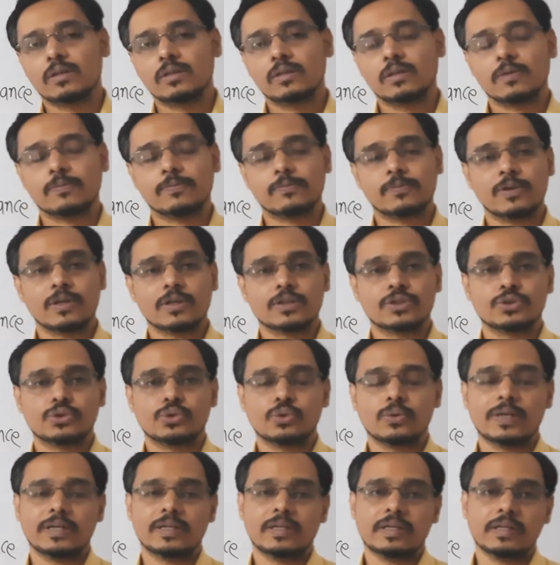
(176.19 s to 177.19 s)
the
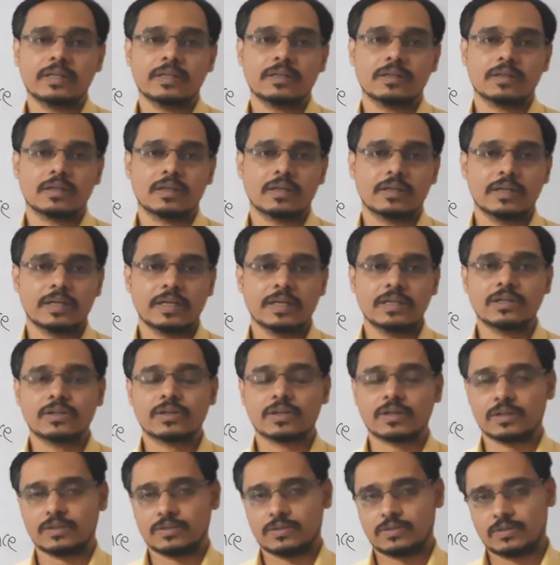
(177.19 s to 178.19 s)
fluctuating
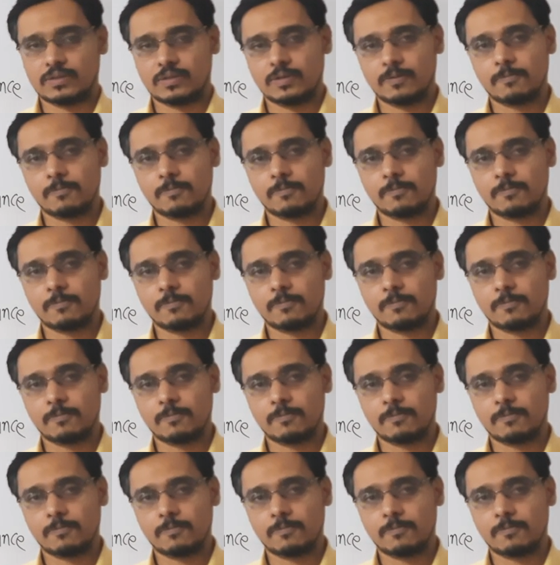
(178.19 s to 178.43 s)
interest.